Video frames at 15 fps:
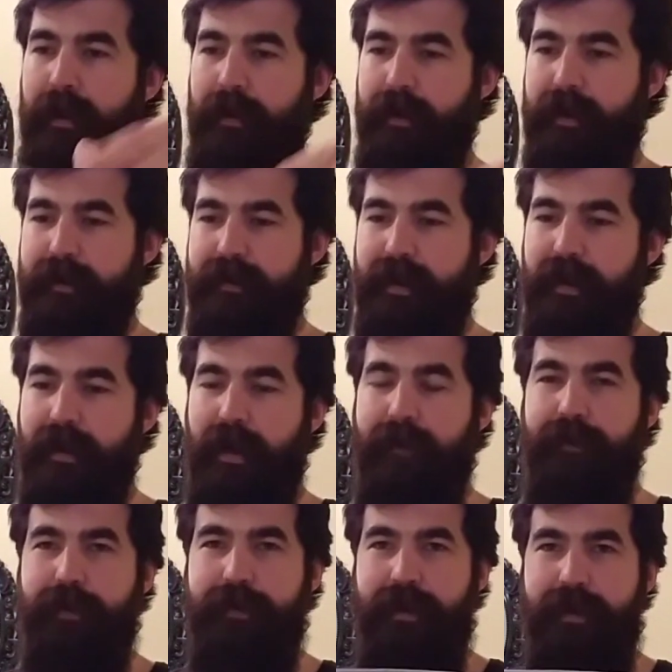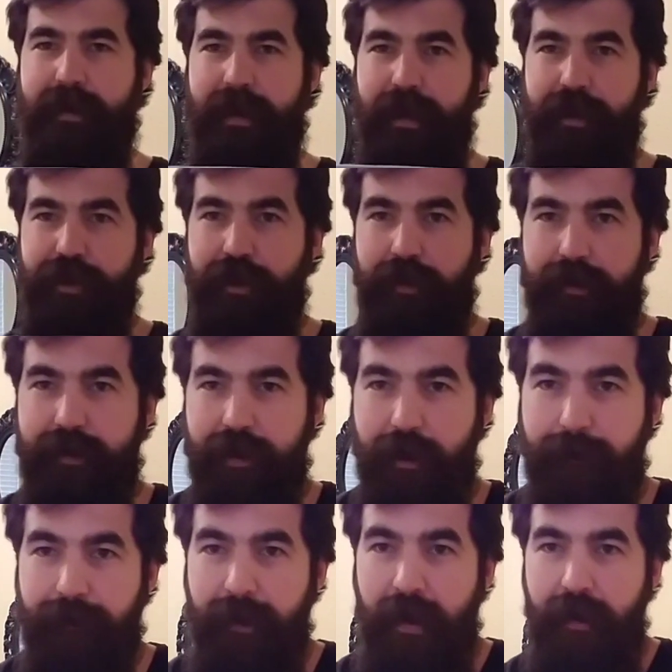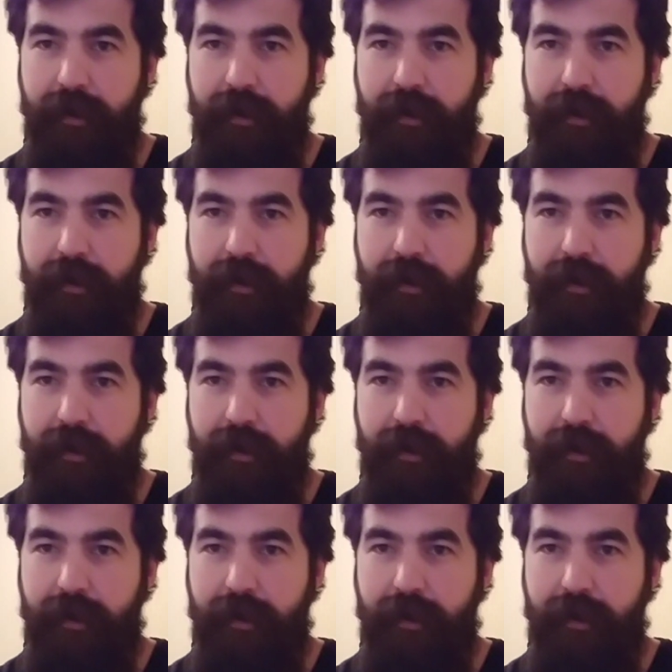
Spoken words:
You can see that I've used a t-shirt. So